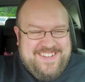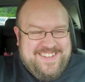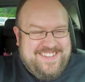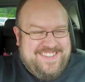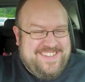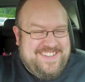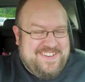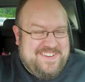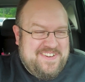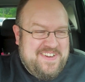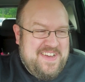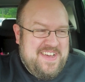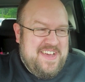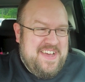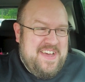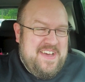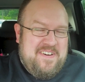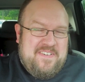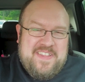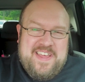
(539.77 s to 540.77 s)
So
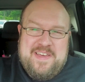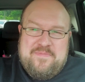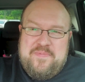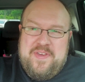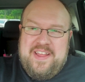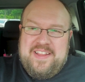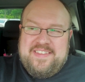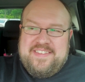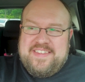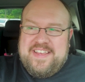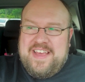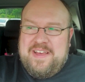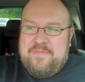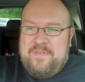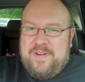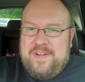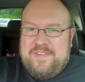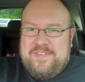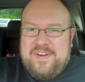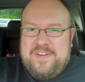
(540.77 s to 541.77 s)
with that being said, we're
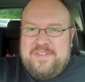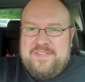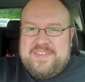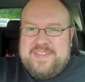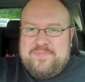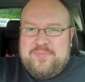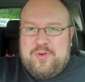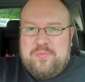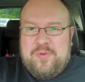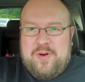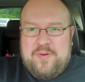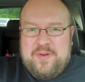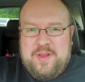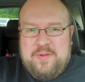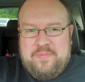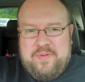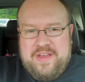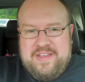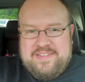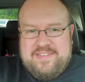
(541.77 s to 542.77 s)
going to try to do some more
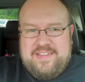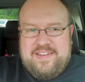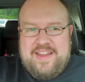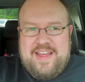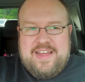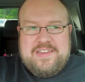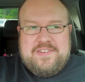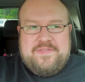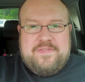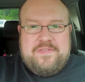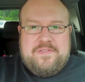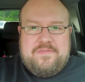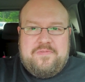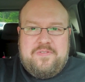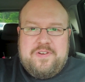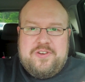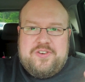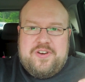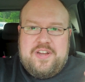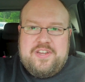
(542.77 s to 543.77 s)
barbecue places in Nashville, really try to